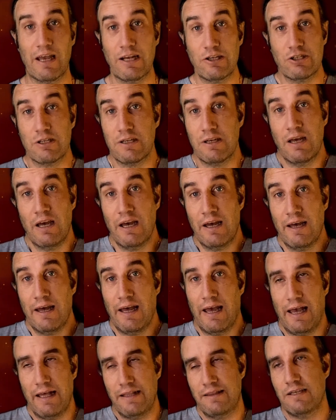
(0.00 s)
actually
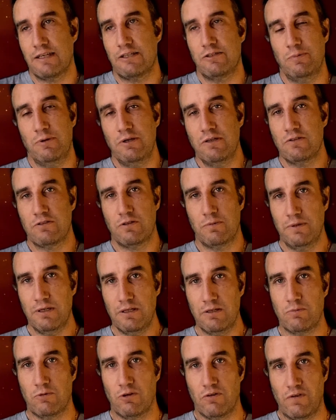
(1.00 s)
had the experience to be
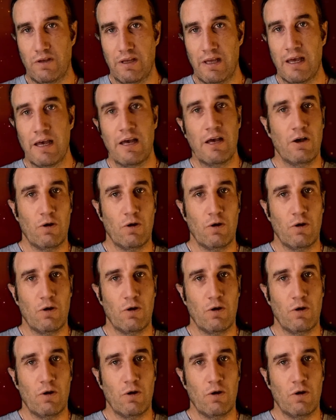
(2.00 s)
in a movie.